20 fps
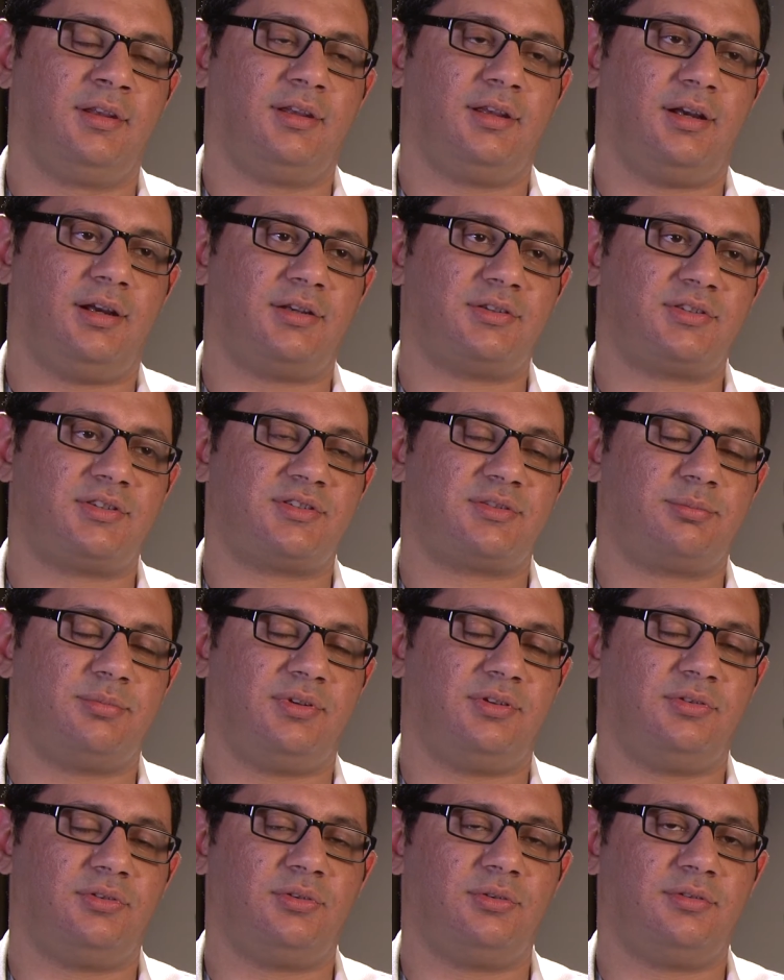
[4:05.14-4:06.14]
Uh, she's
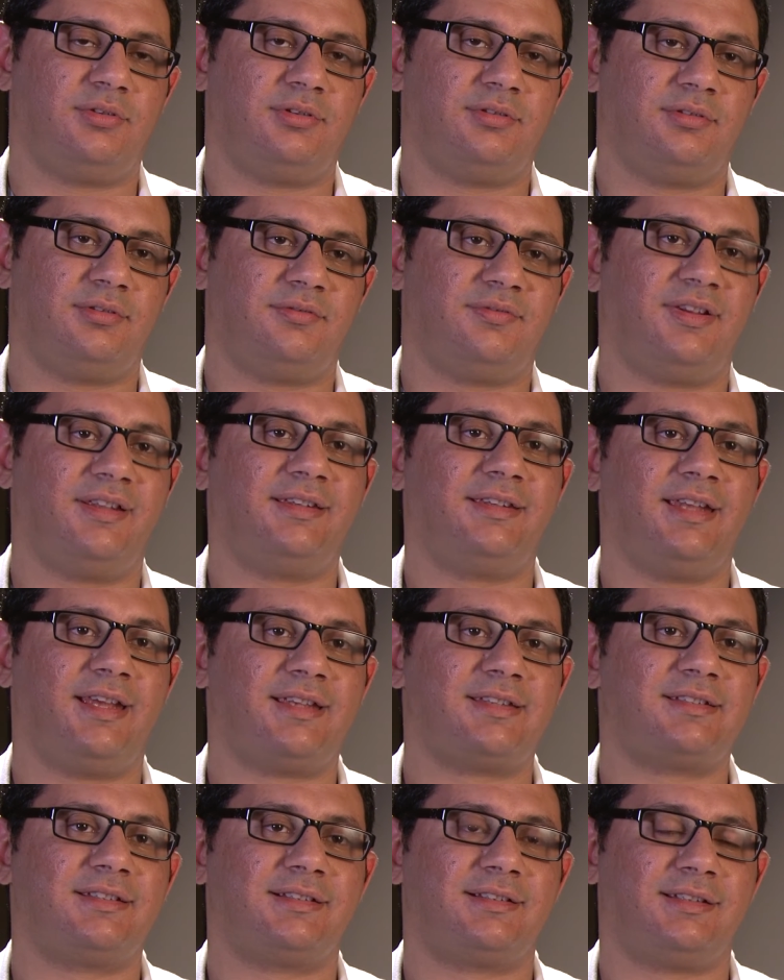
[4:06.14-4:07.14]
been doing
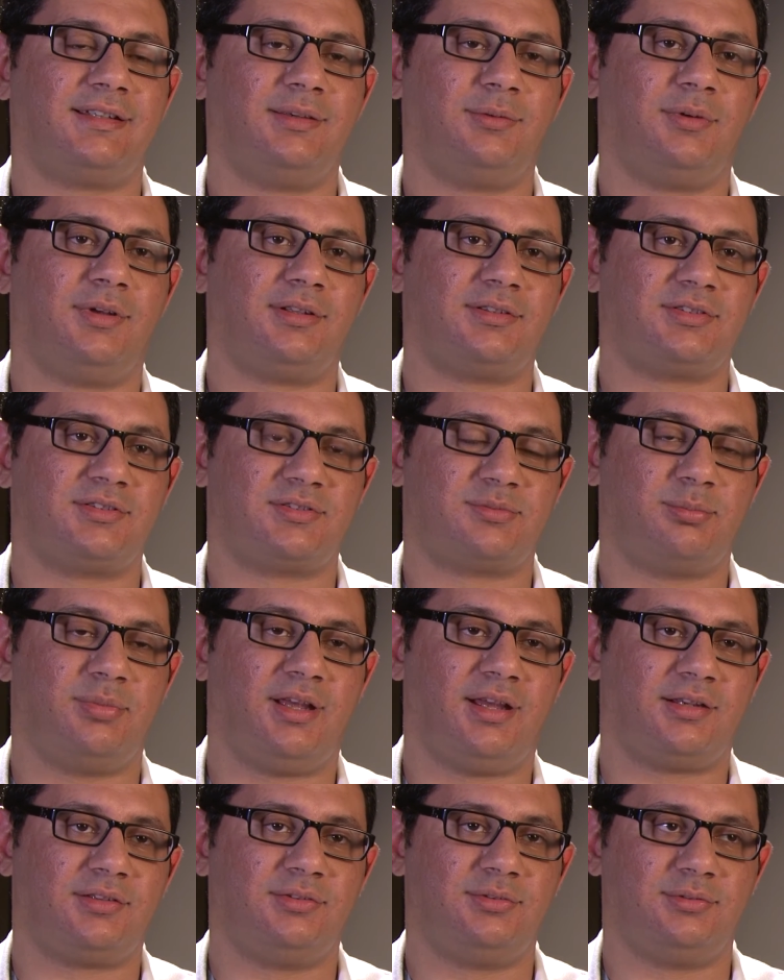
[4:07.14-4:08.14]
fantastically well. She's
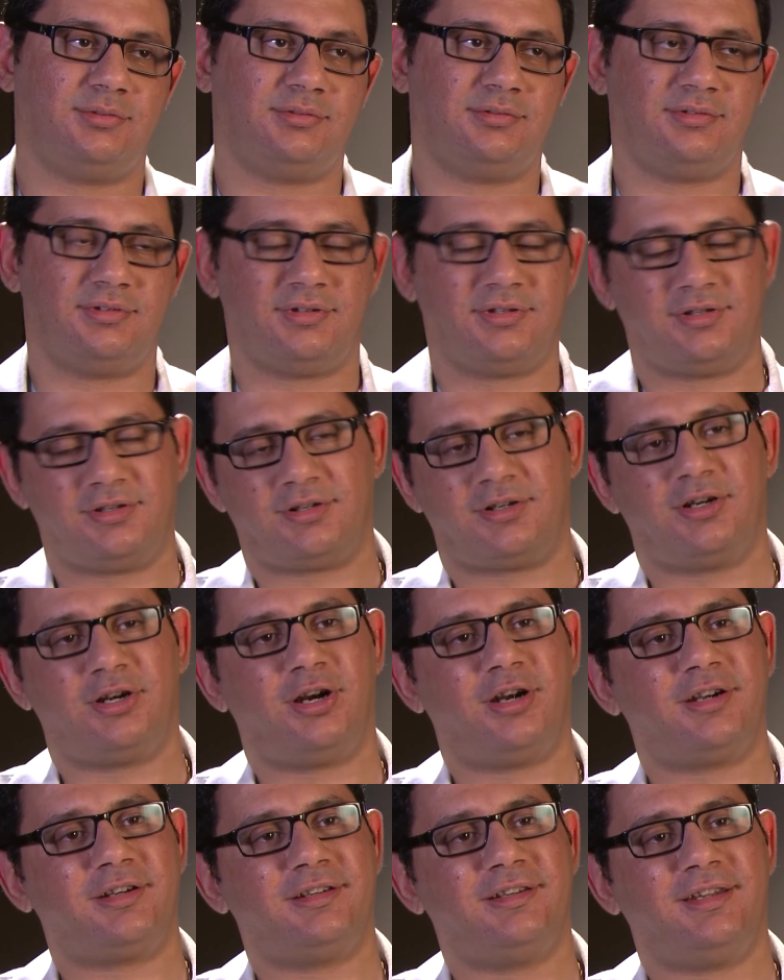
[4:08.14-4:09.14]
back to her
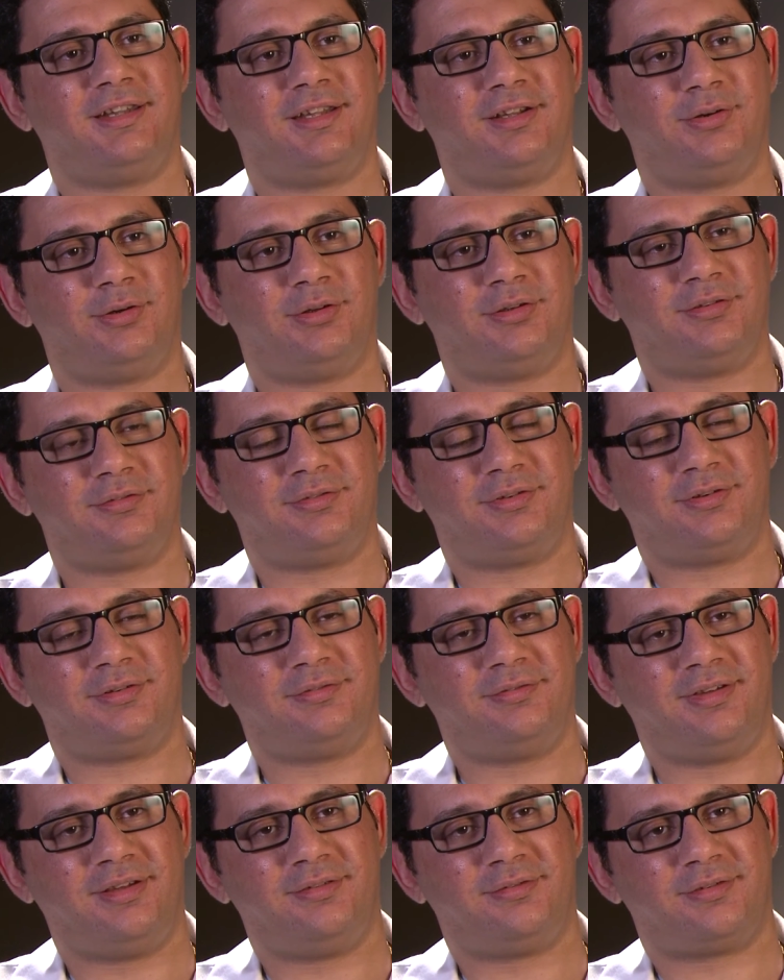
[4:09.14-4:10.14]
gardening, all of her
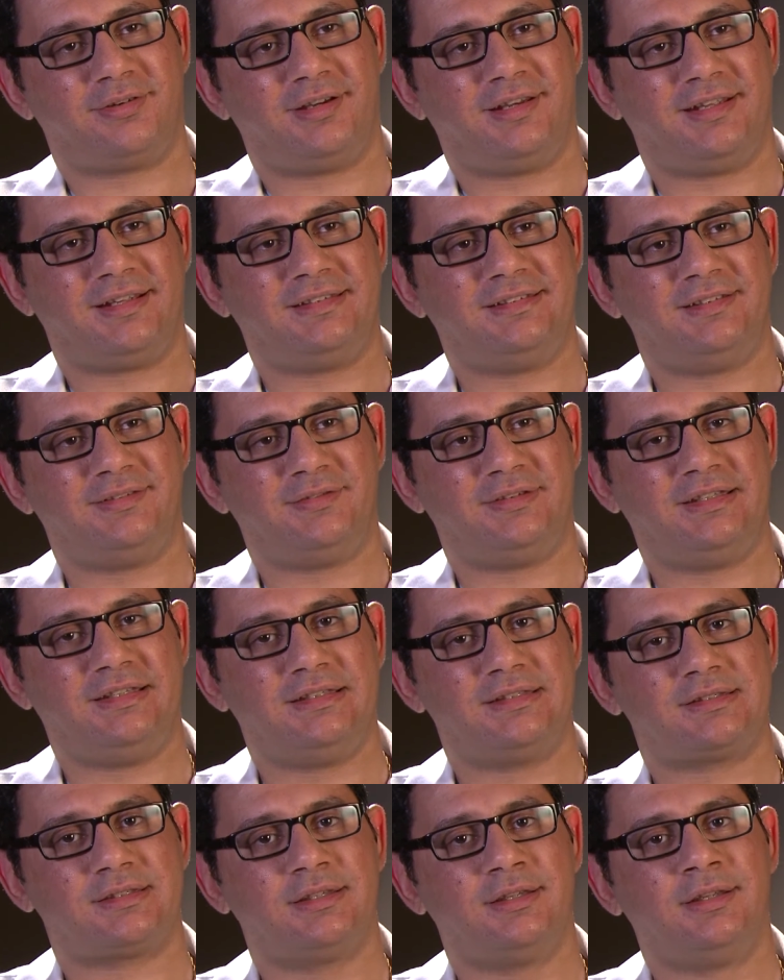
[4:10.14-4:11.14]
favorite
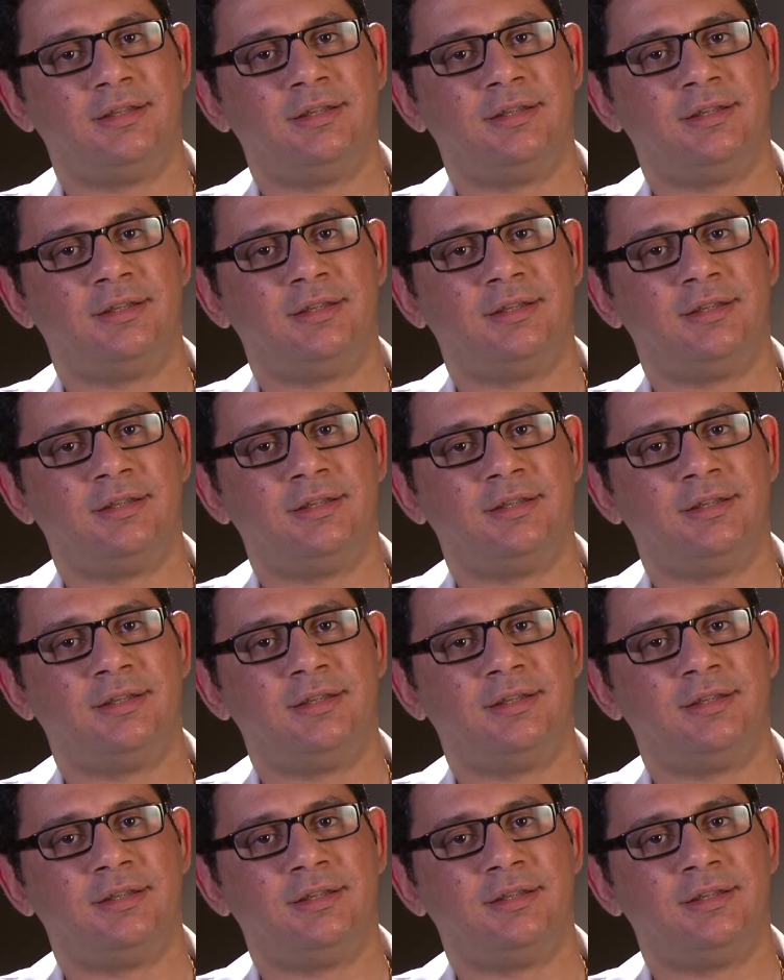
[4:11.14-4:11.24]
activities.